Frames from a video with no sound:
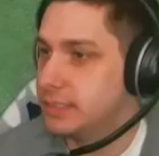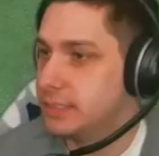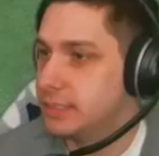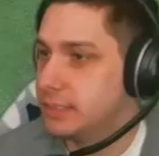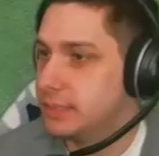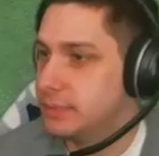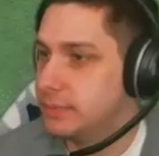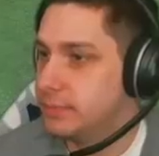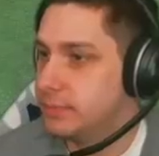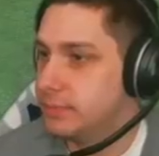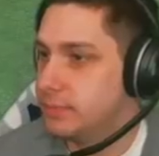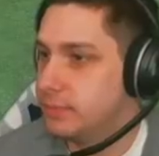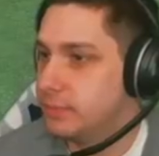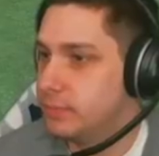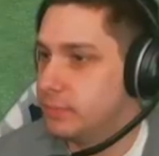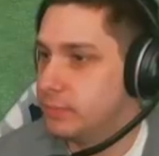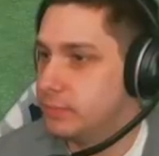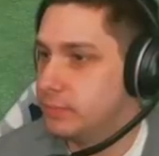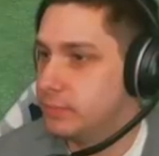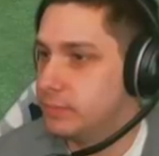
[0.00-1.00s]

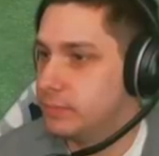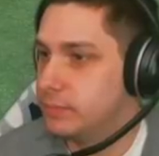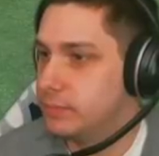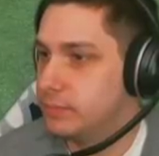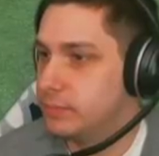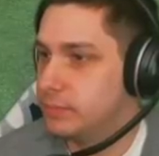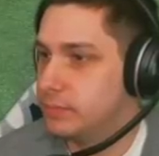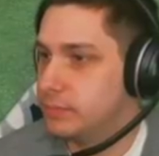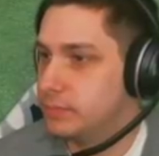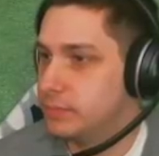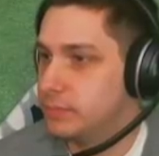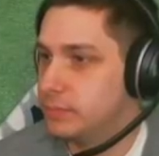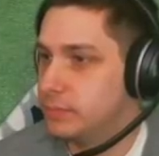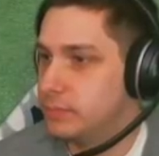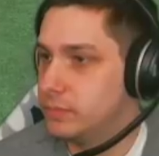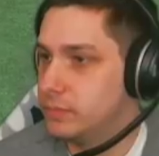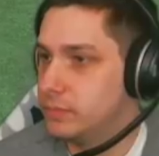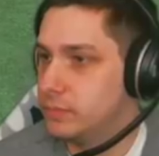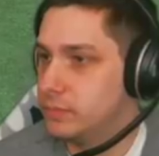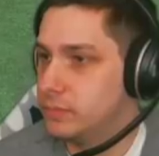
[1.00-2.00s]

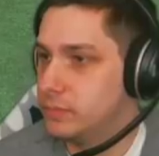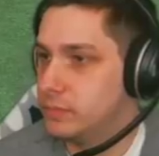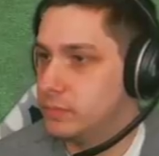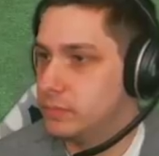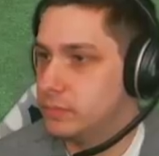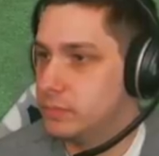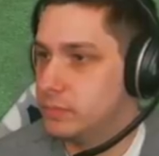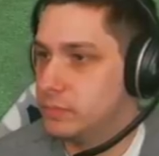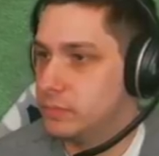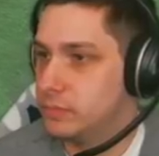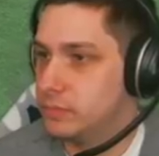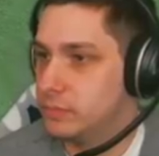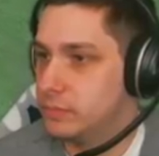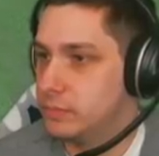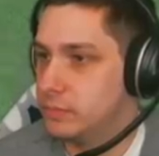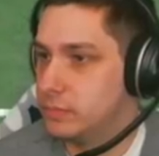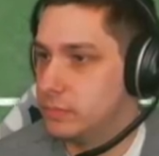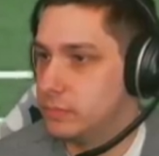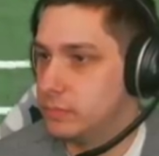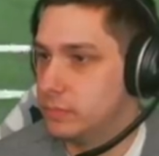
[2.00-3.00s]

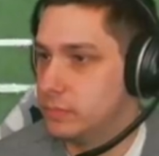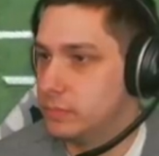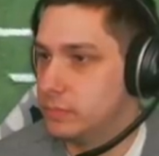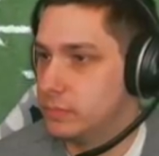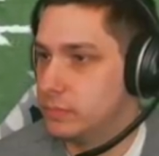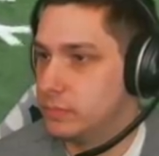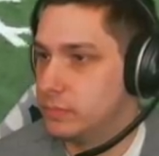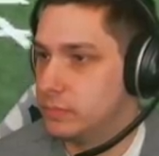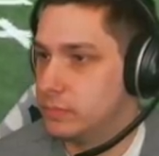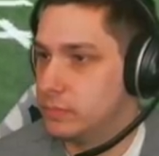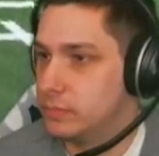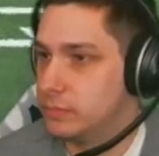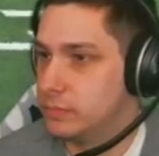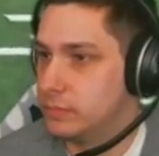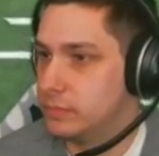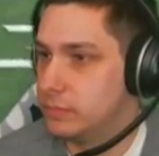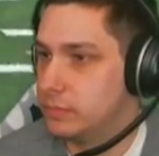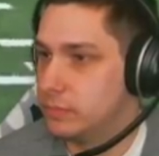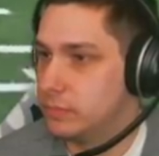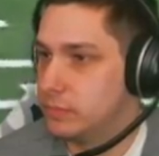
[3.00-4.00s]

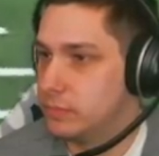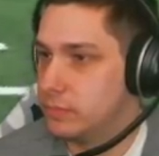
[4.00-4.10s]
No one is speaking in this clip.